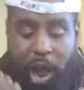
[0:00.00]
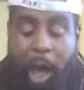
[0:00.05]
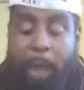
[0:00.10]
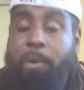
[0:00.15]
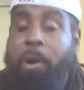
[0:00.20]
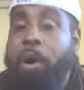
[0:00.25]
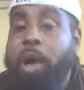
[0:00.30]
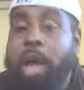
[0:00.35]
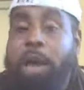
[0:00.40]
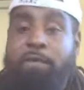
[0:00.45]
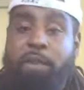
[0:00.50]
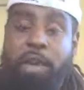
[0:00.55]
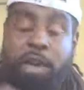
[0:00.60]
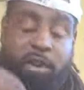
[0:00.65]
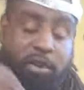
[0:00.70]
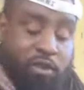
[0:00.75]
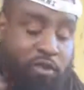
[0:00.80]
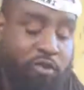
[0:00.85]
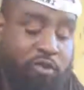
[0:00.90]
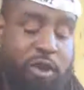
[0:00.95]
I'm going to have a
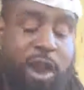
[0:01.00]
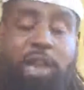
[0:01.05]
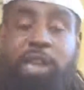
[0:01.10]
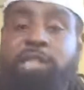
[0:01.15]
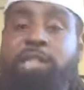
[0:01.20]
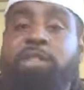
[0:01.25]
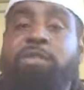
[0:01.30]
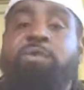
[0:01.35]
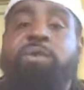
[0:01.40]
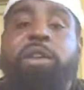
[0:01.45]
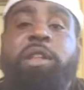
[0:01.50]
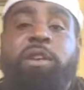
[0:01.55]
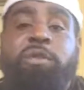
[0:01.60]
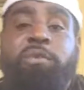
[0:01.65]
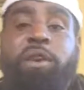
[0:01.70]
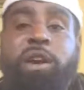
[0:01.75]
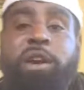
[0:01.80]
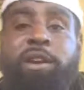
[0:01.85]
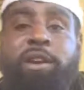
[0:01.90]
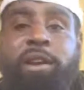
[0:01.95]
crazy winning
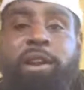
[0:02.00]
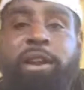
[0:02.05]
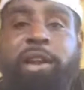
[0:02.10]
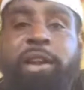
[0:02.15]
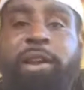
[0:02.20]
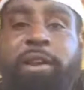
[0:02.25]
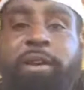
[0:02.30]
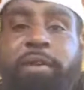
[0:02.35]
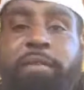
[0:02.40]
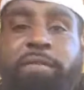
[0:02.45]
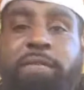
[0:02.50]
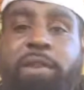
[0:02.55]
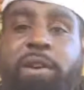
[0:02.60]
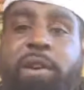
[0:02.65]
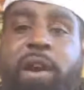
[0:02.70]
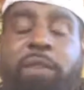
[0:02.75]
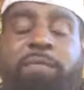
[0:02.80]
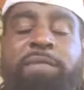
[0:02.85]
record in the NFL.